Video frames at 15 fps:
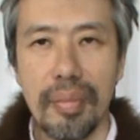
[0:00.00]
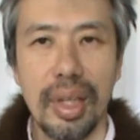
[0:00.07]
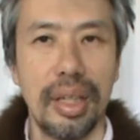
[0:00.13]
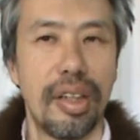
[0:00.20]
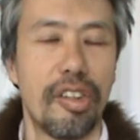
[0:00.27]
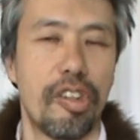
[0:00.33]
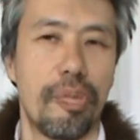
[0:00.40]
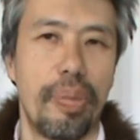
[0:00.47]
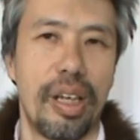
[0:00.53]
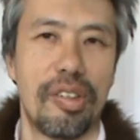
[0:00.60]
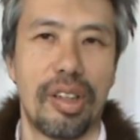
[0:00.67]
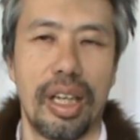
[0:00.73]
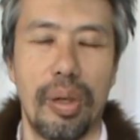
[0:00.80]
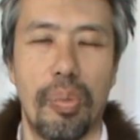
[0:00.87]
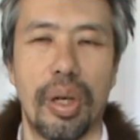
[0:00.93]
And this is
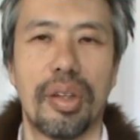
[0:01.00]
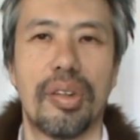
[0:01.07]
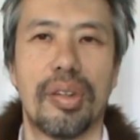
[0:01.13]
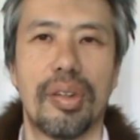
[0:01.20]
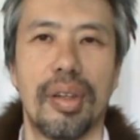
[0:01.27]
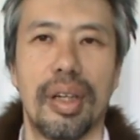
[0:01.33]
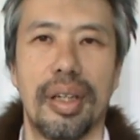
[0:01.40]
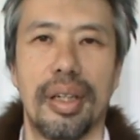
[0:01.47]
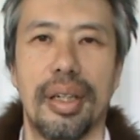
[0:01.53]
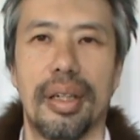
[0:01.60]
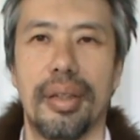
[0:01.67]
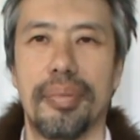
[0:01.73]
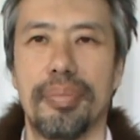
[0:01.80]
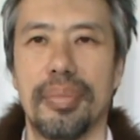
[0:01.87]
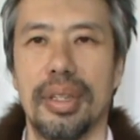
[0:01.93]
basically what
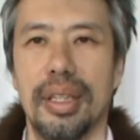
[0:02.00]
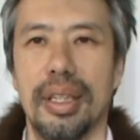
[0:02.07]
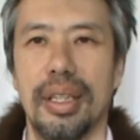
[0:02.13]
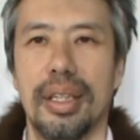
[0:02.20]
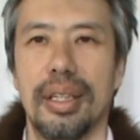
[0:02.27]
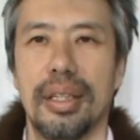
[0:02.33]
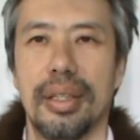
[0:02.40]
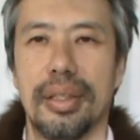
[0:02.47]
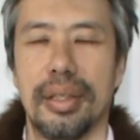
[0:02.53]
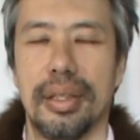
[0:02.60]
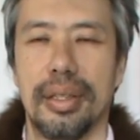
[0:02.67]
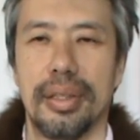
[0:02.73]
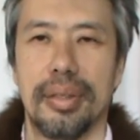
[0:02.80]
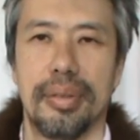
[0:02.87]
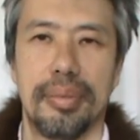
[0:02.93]
uh,
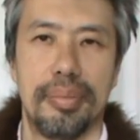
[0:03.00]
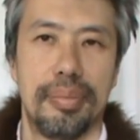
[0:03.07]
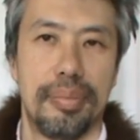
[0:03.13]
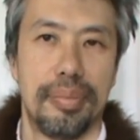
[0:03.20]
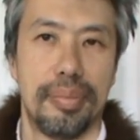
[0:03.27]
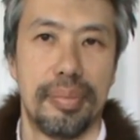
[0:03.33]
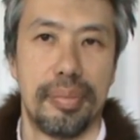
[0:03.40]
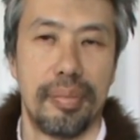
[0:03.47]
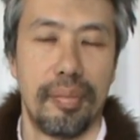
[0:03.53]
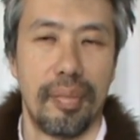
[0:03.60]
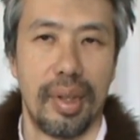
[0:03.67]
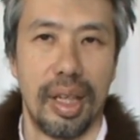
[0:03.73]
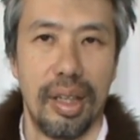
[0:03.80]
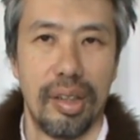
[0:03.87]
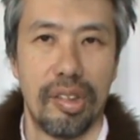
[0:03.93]
um,
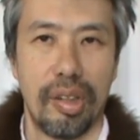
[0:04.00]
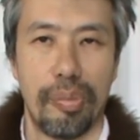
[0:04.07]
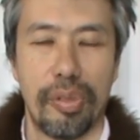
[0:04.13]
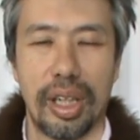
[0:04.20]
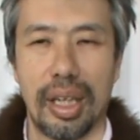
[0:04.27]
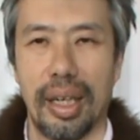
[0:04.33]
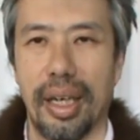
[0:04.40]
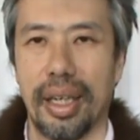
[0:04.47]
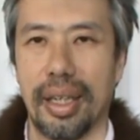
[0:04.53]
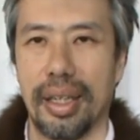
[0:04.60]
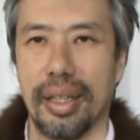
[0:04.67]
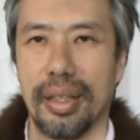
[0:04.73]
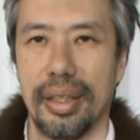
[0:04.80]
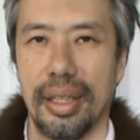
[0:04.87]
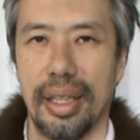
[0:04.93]
something like
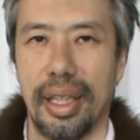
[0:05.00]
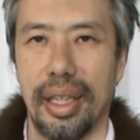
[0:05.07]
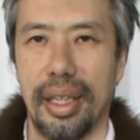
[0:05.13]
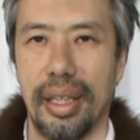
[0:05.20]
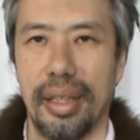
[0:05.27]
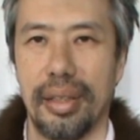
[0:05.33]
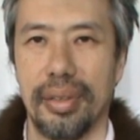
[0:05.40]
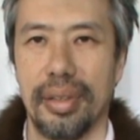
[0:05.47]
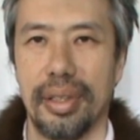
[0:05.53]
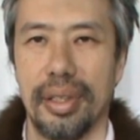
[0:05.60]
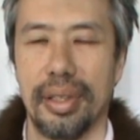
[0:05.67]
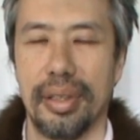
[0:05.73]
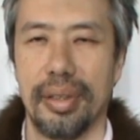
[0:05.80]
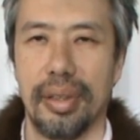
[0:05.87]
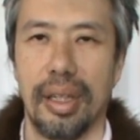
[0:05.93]
a, uh,
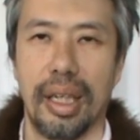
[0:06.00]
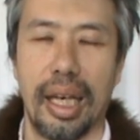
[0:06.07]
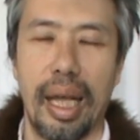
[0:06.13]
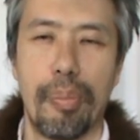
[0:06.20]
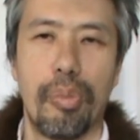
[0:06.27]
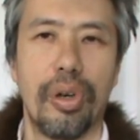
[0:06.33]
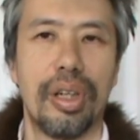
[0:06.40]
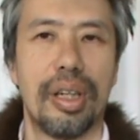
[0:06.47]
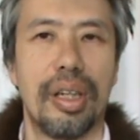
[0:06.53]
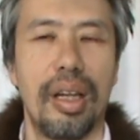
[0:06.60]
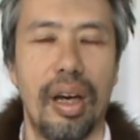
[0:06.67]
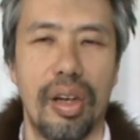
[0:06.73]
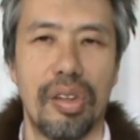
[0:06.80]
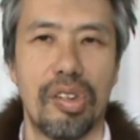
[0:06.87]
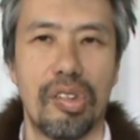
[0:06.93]
a labyrinth
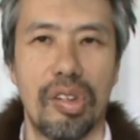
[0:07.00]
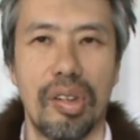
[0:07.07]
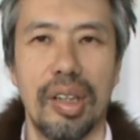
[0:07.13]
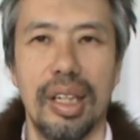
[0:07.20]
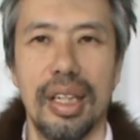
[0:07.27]
does.